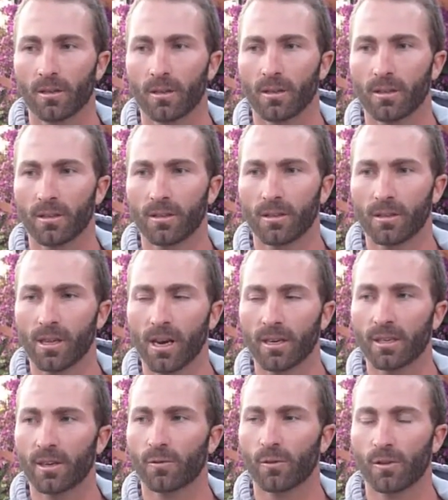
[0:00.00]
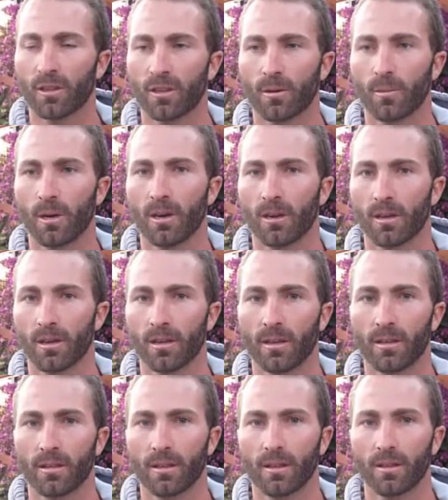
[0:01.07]
a lot different than America.
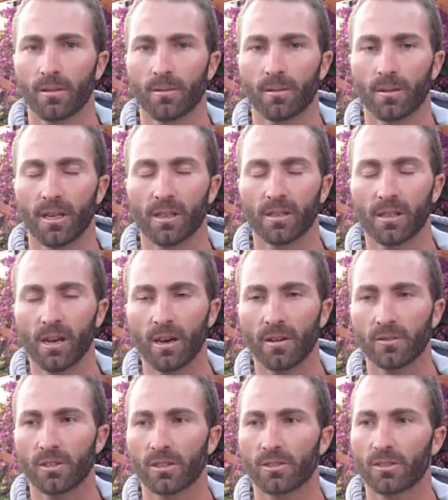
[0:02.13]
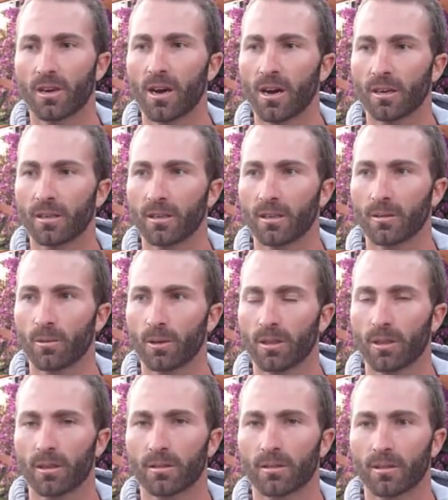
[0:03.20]
They, they, they love just talking with
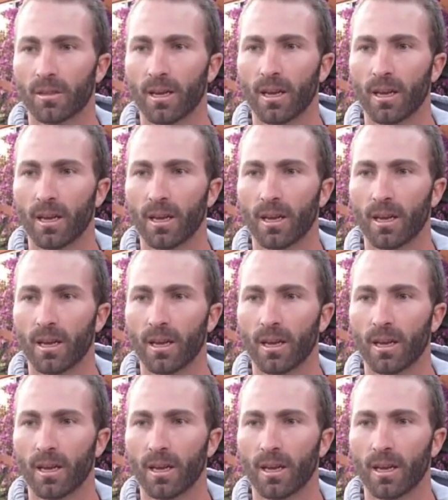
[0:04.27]
us.